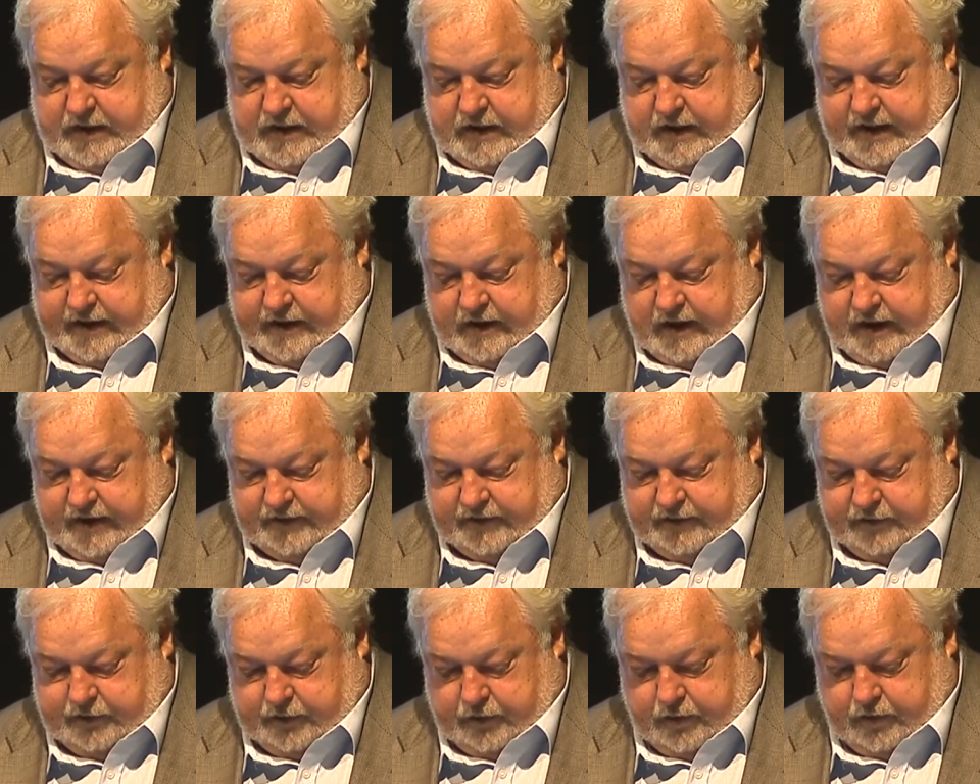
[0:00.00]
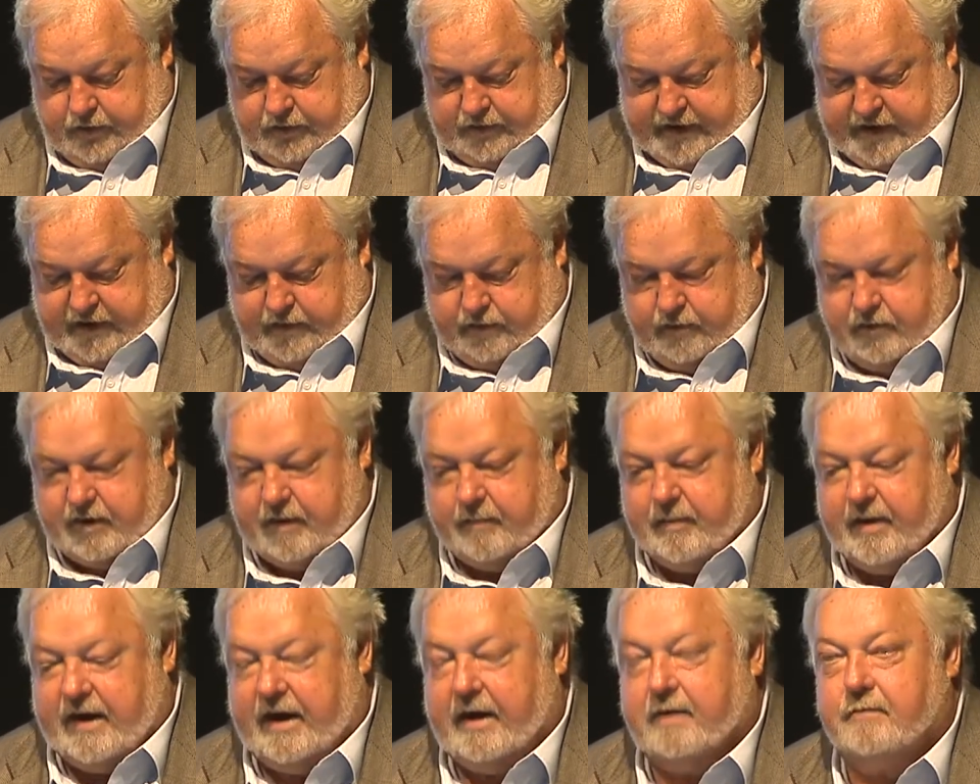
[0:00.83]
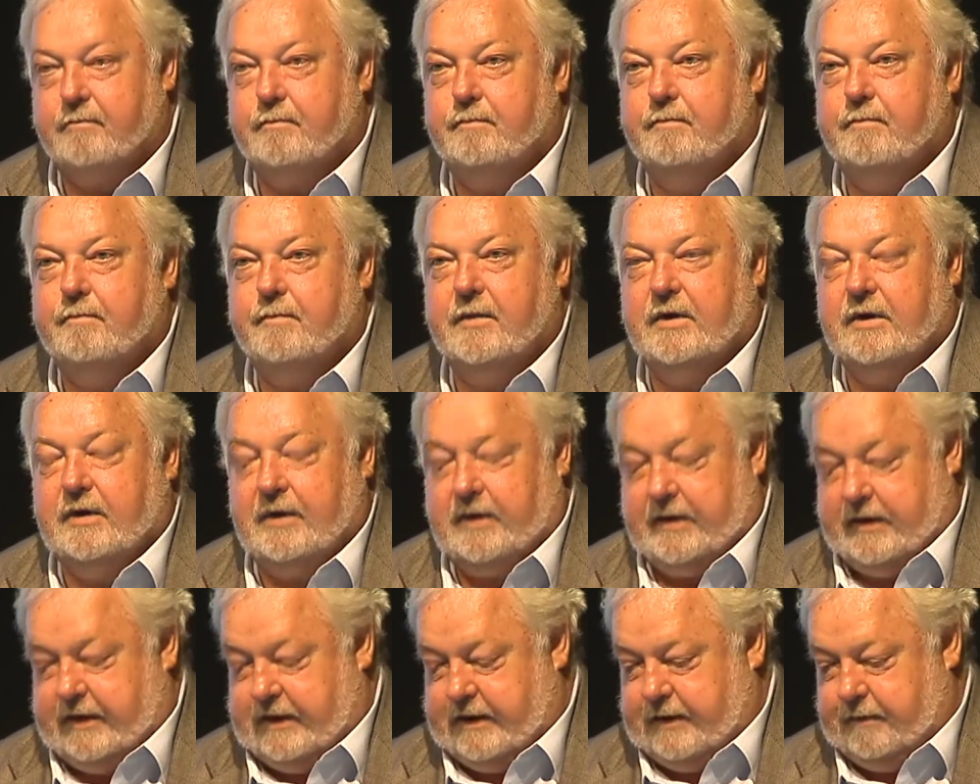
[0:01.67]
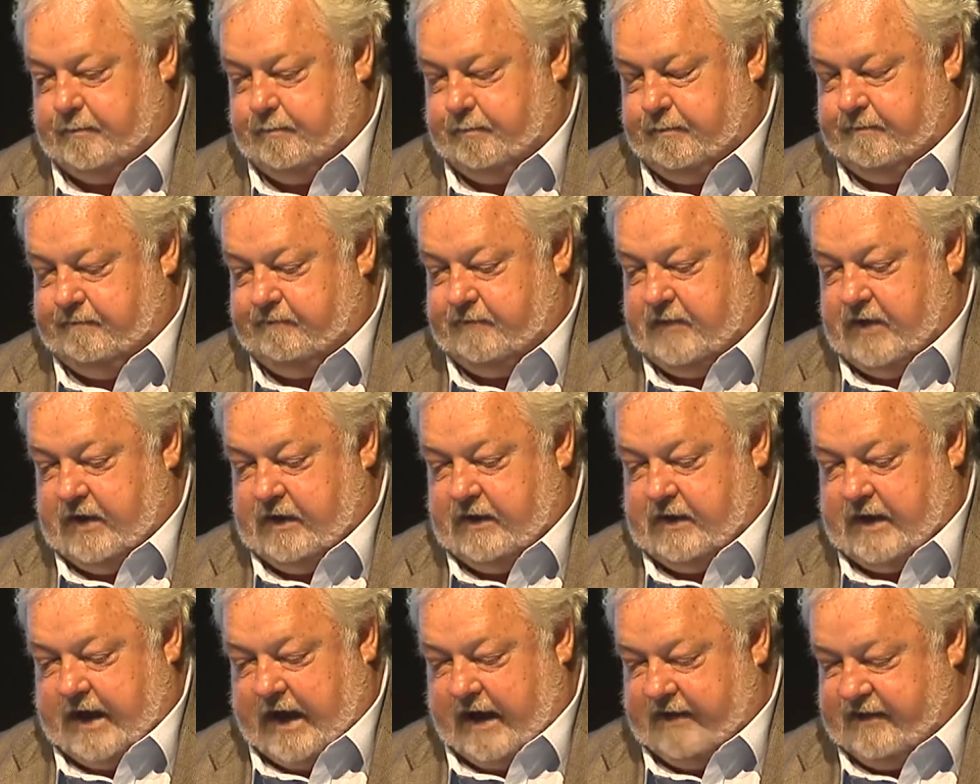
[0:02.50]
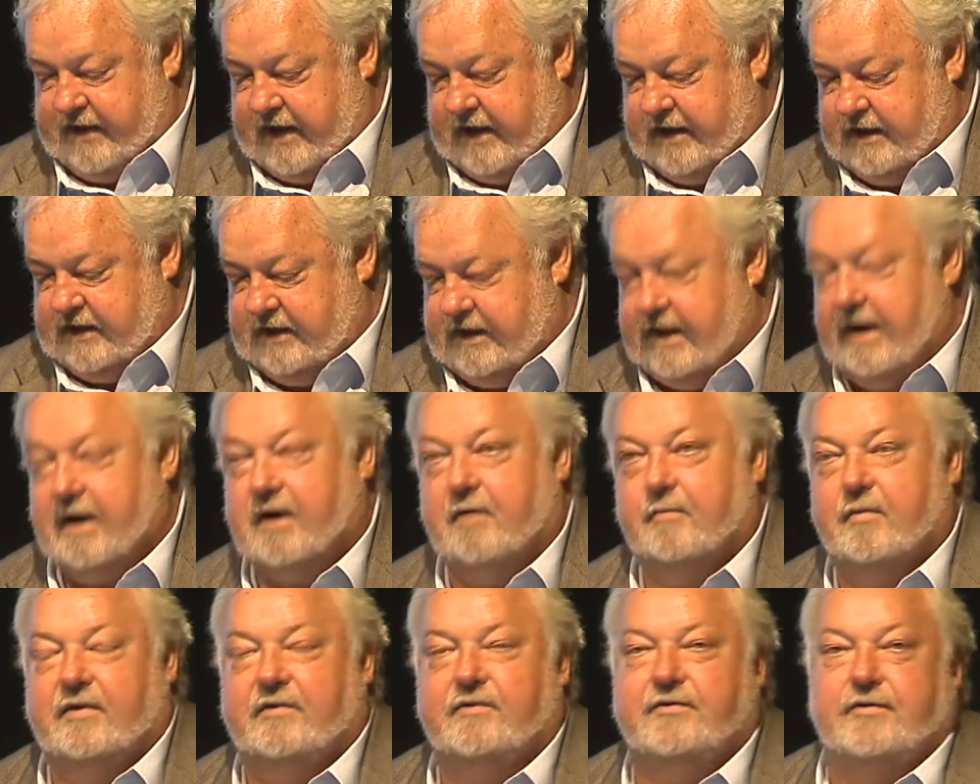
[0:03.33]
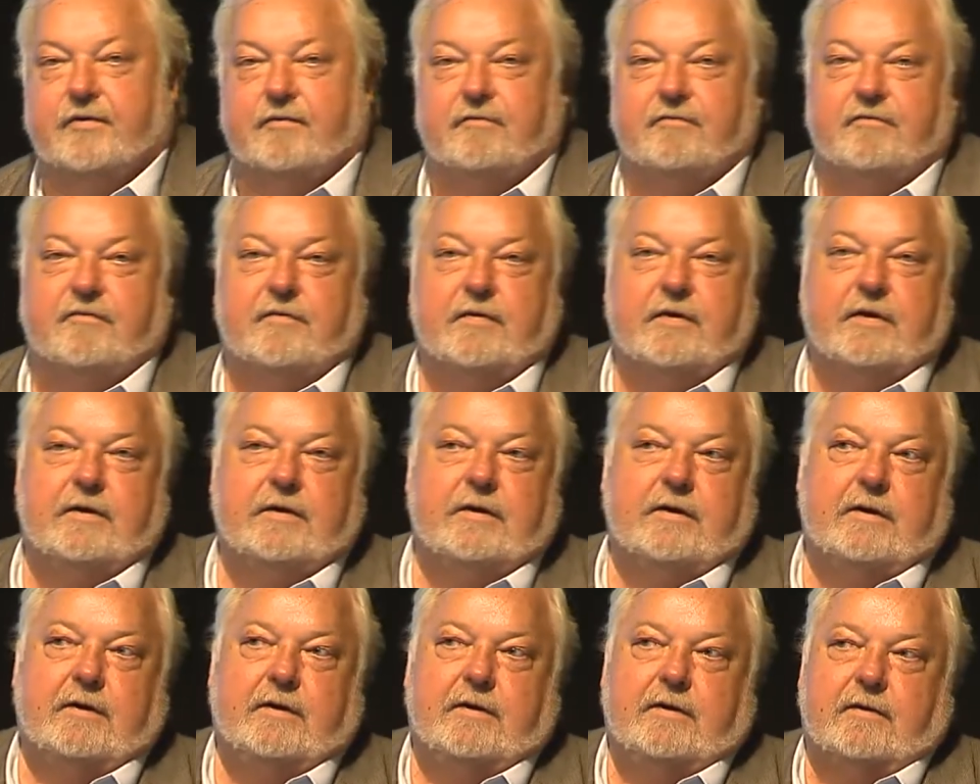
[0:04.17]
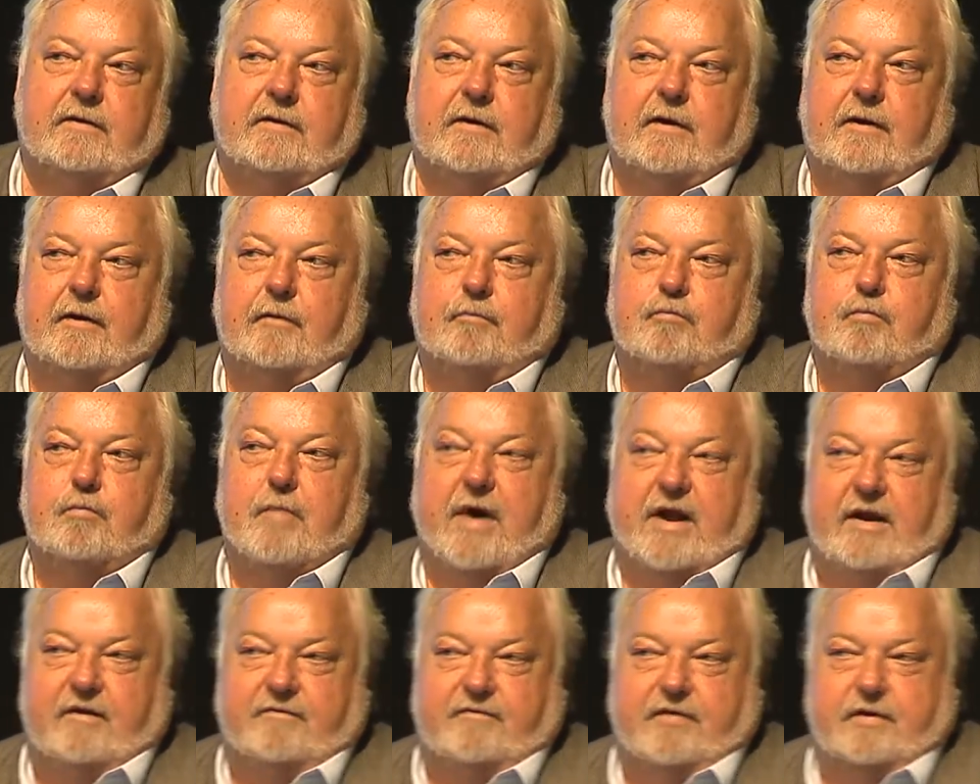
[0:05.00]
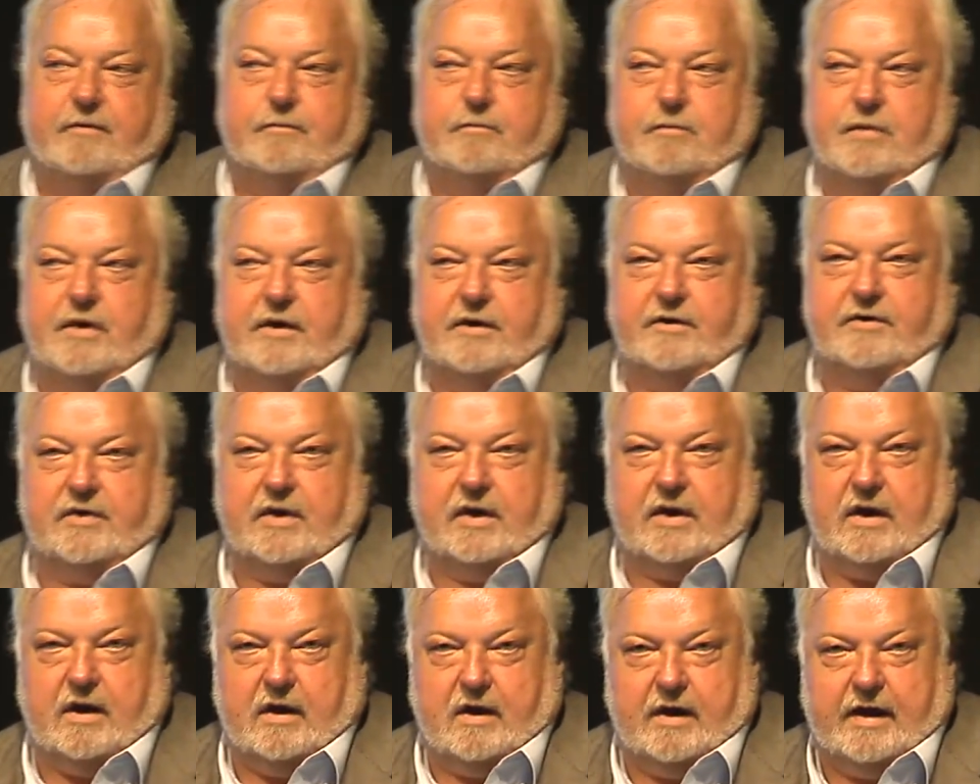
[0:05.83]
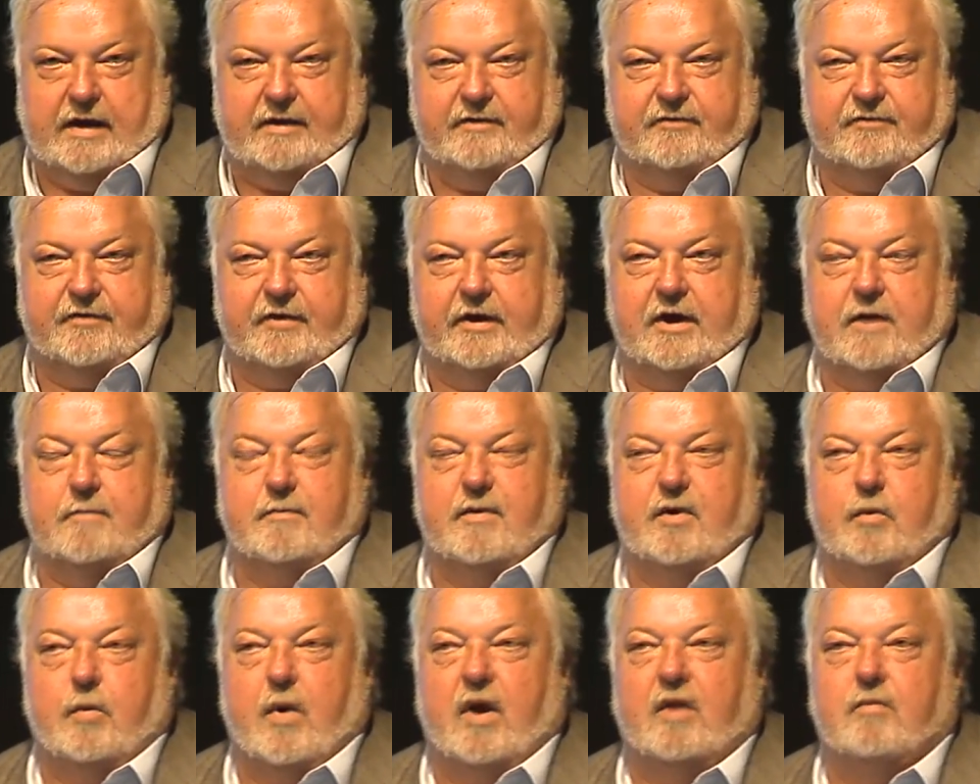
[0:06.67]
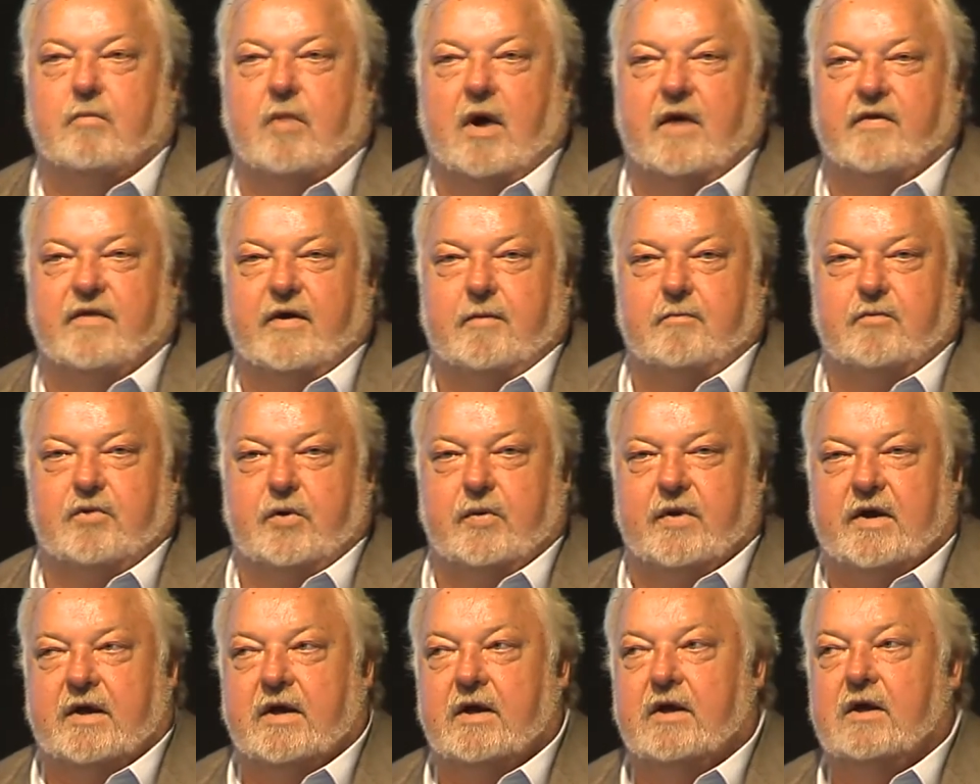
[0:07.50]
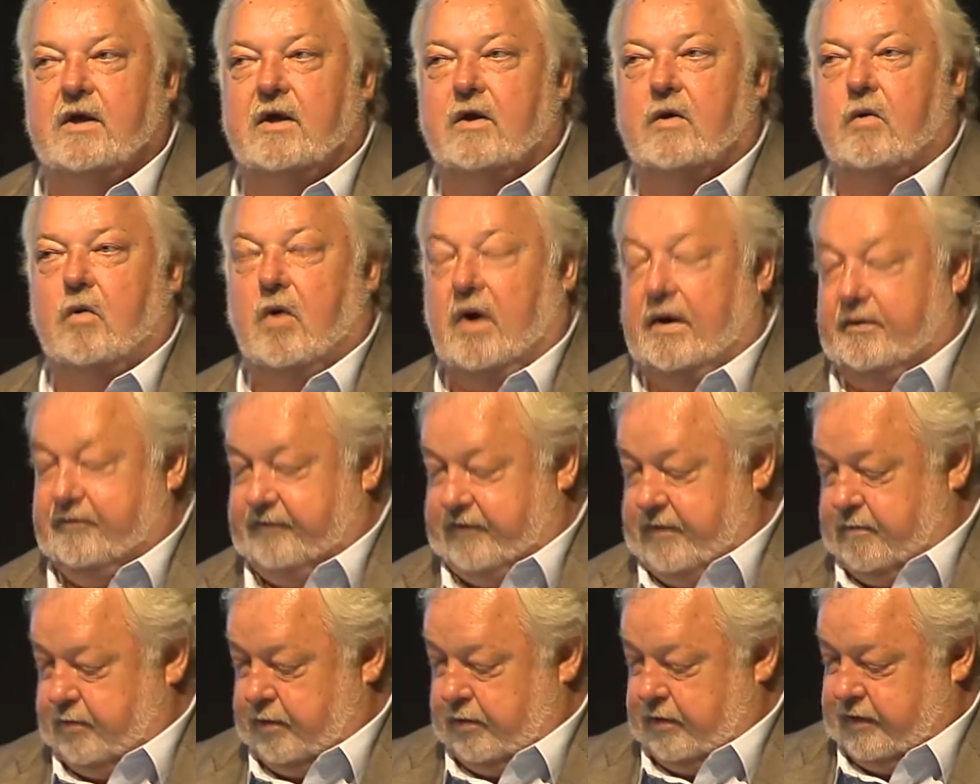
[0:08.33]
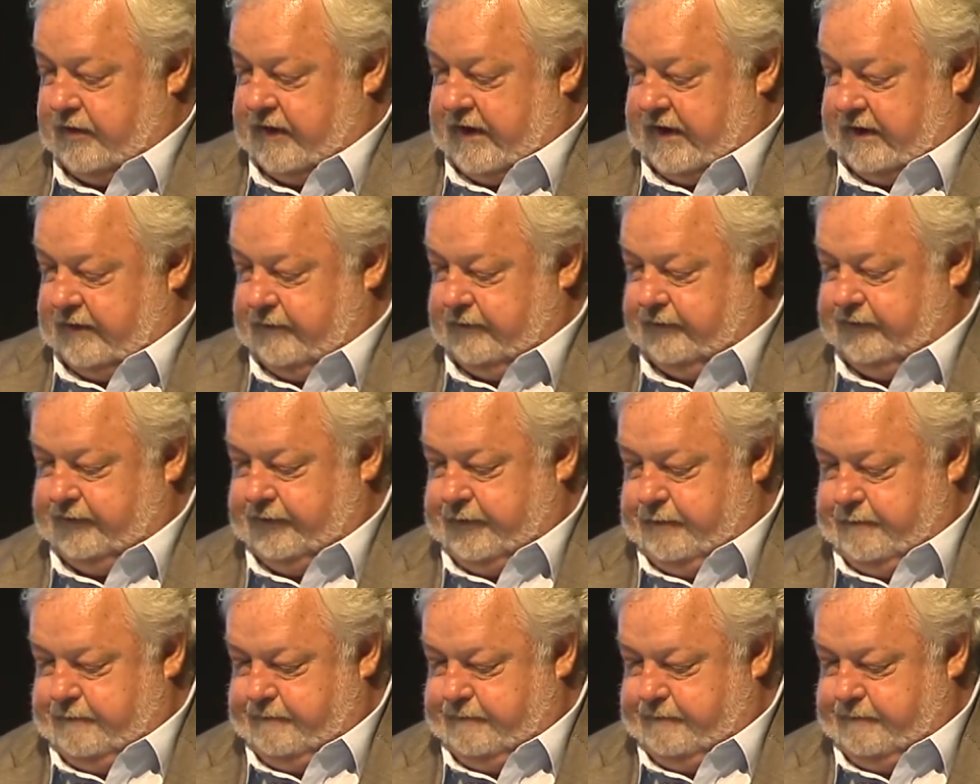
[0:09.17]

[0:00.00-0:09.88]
I'd like to talk though about other elements of benefit to clients that can be won by them doing quite simple things.